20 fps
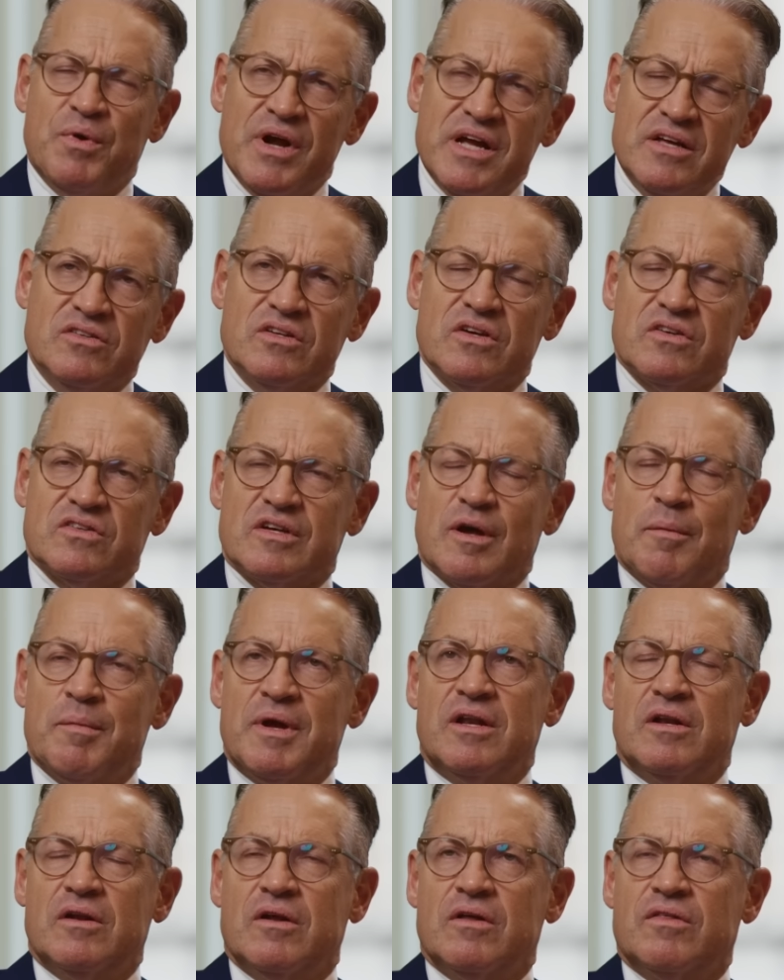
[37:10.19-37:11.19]
brings us. I
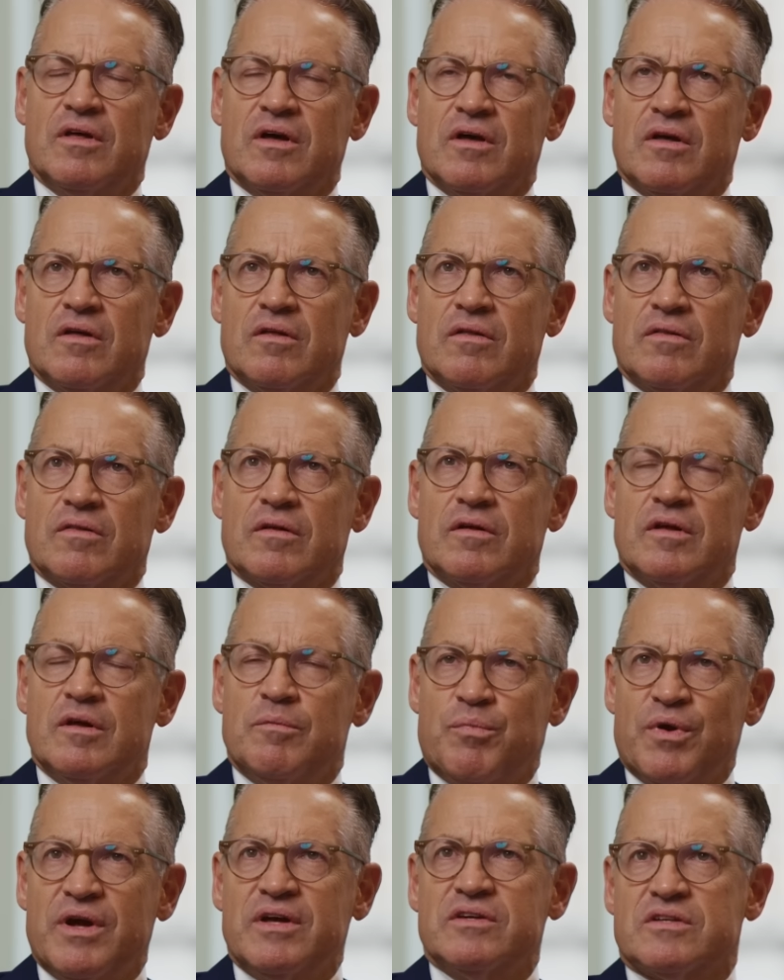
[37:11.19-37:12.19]
mean, the it
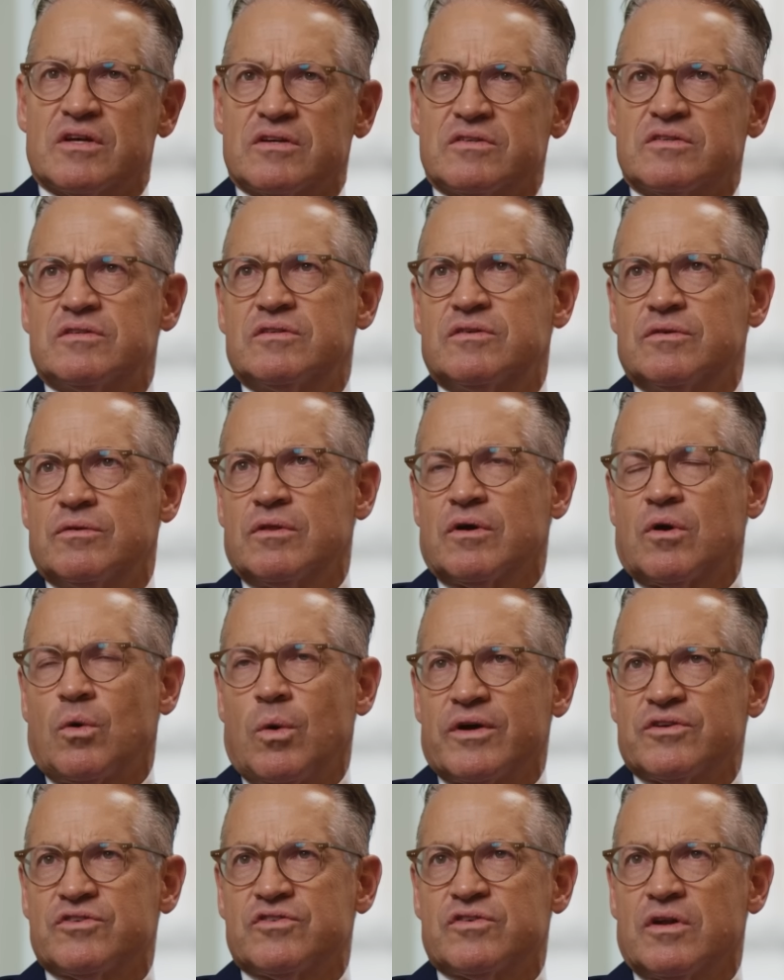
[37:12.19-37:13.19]
brings us to the
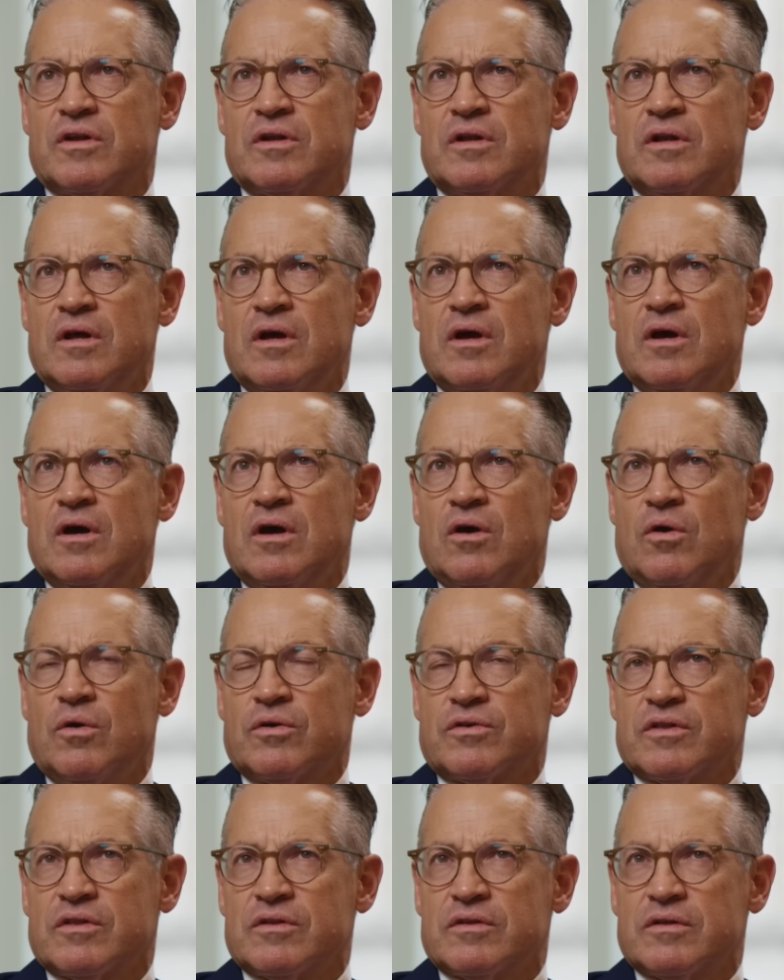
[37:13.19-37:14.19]
question or
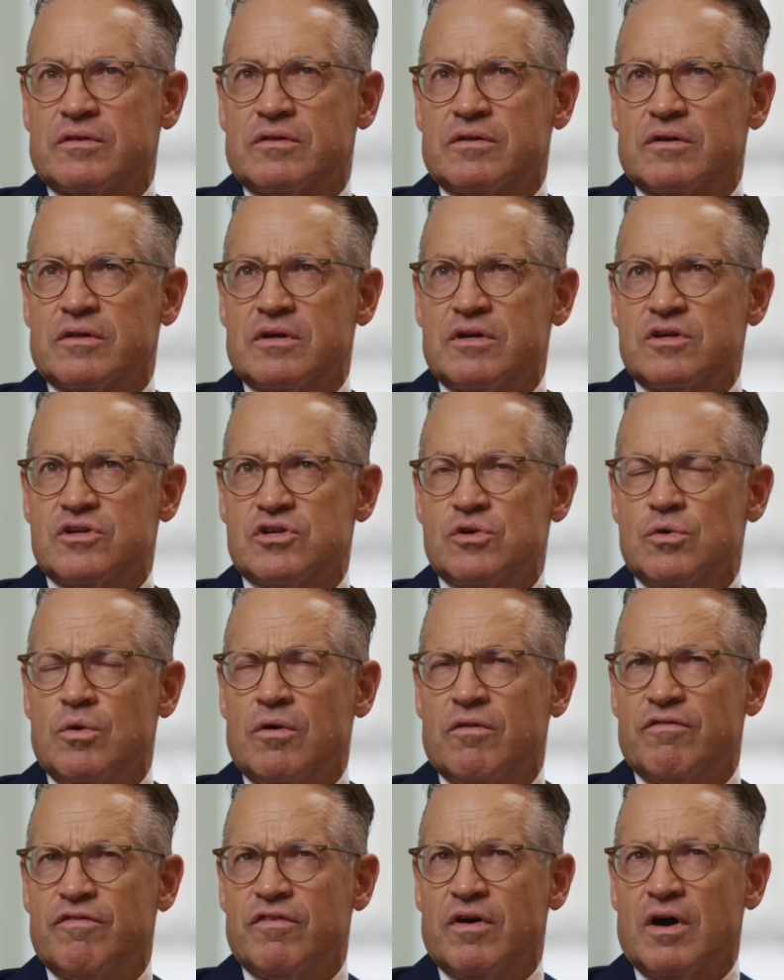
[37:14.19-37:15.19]
to the to the issue
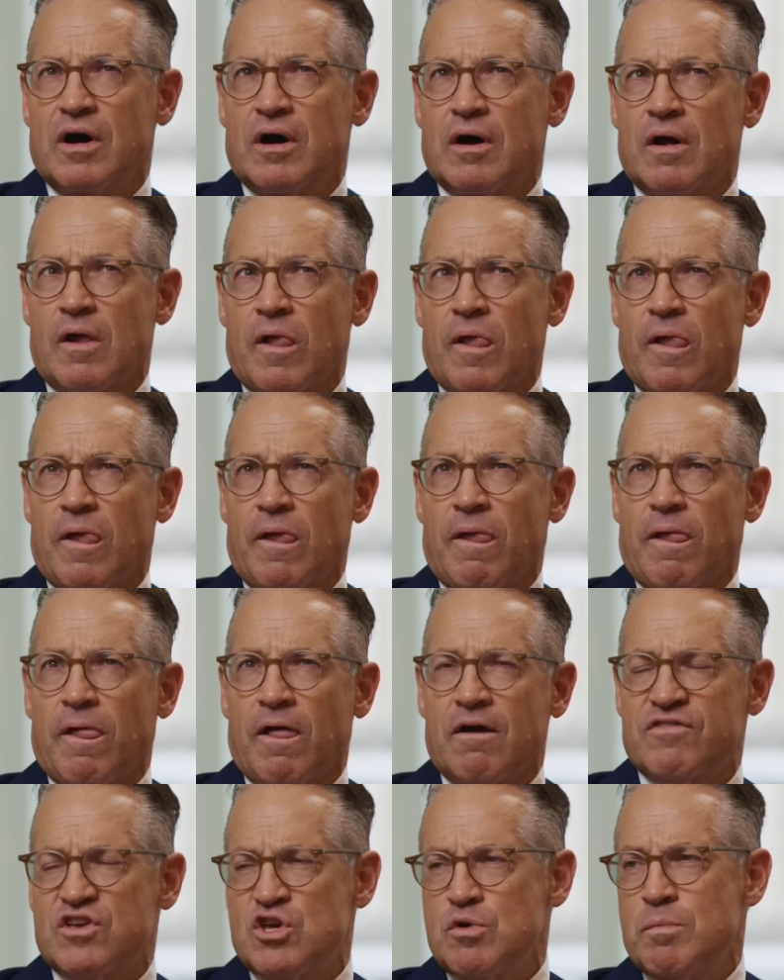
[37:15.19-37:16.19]
of uh,
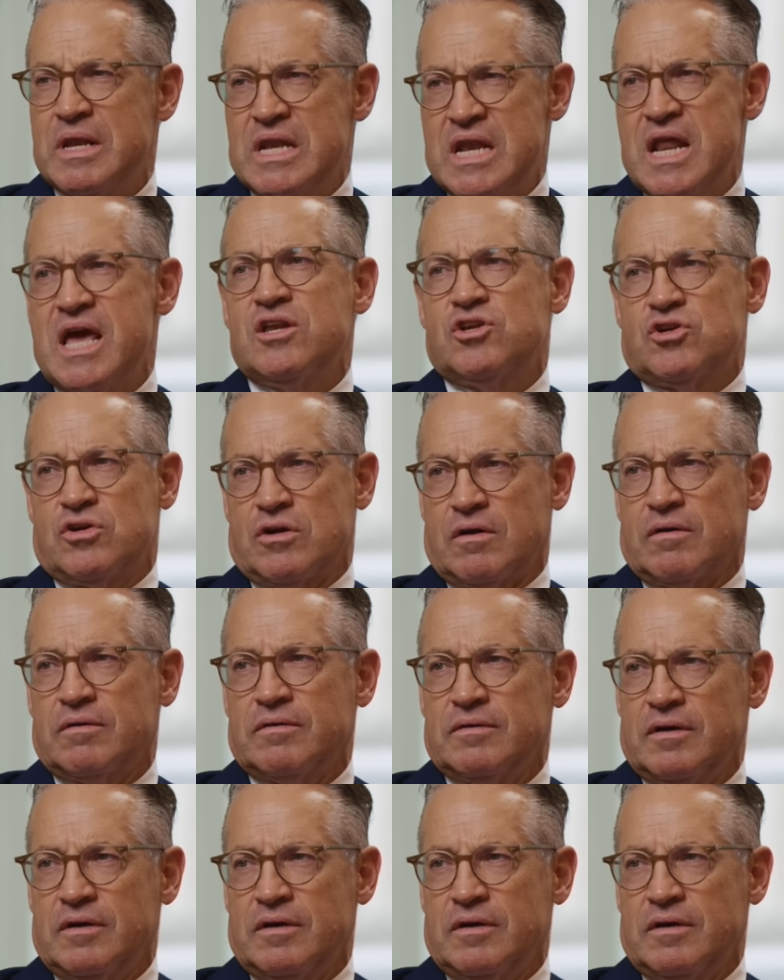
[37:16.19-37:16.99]
of human nature.